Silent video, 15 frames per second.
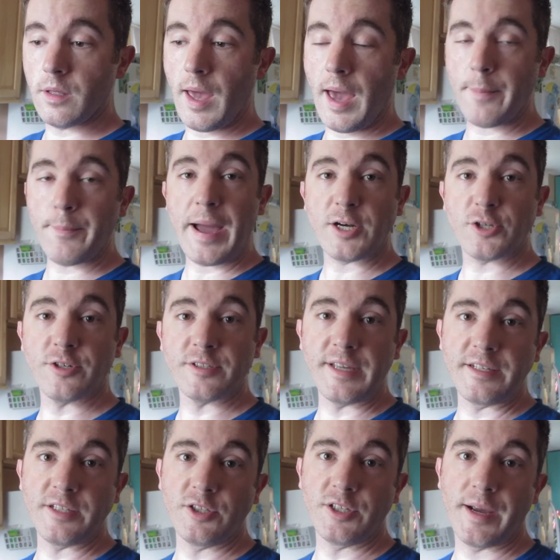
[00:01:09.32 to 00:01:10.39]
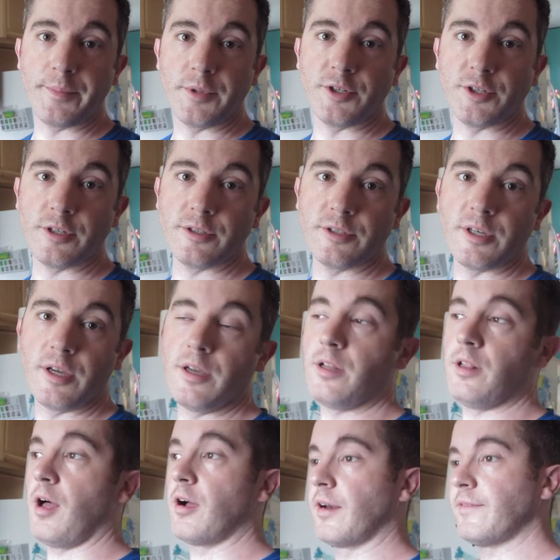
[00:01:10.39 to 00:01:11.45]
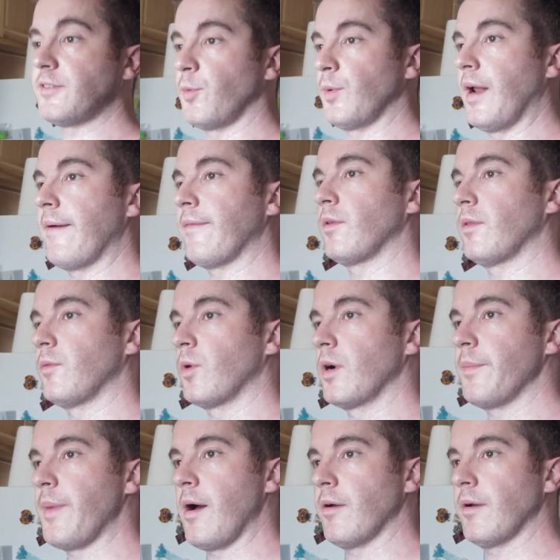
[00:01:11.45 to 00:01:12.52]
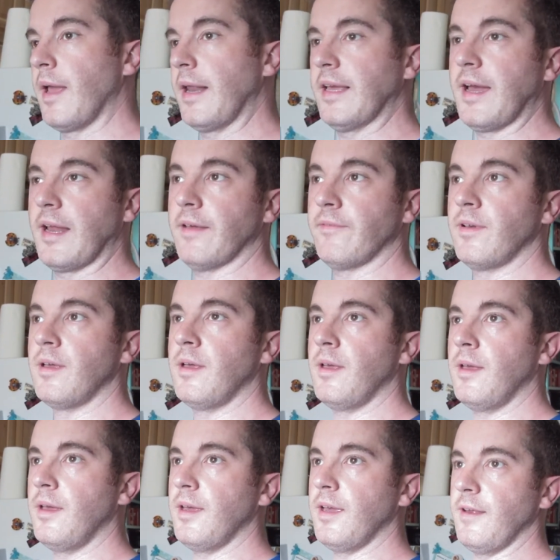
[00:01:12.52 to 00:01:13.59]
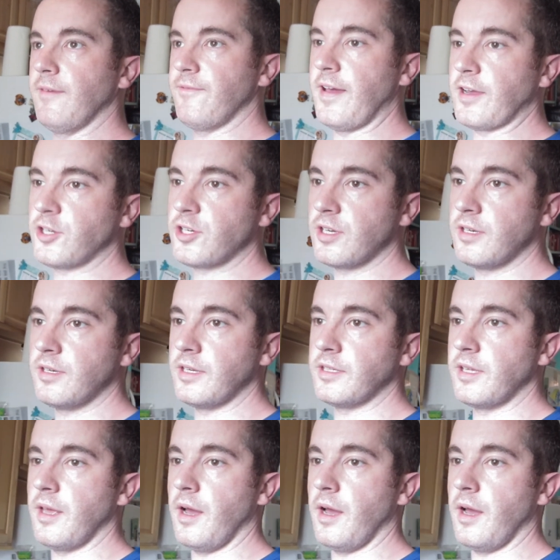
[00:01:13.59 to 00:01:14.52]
at pasteurization temperatures long enough so we don't have to worry about any kind of infection.